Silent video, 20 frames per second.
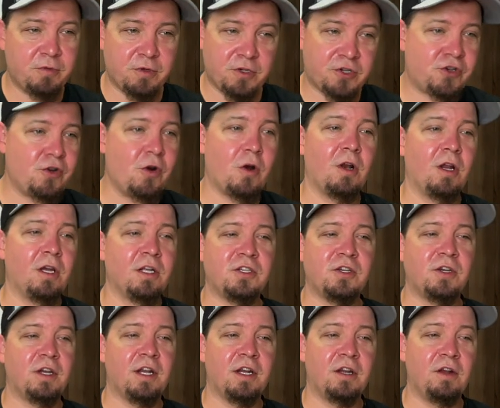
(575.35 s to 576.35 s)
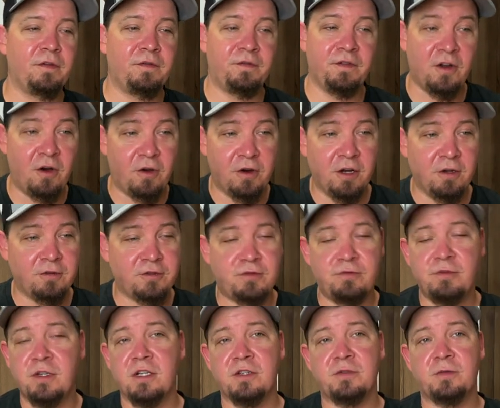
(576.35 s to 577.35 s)
We're struggling to get enough Nautilus
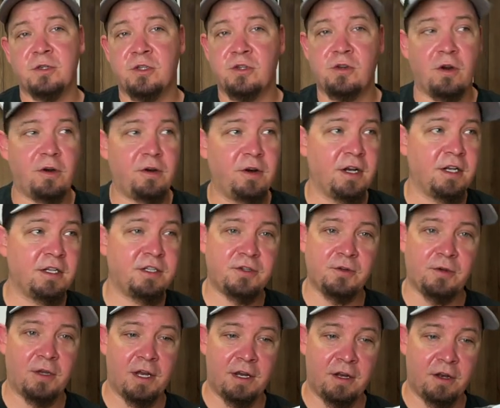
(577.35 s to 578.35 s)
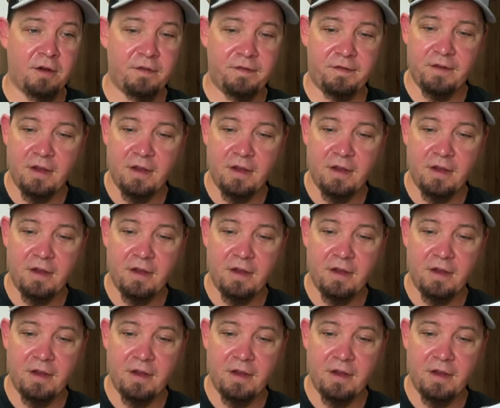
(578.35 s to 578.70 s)
reels. We're struggling to get enough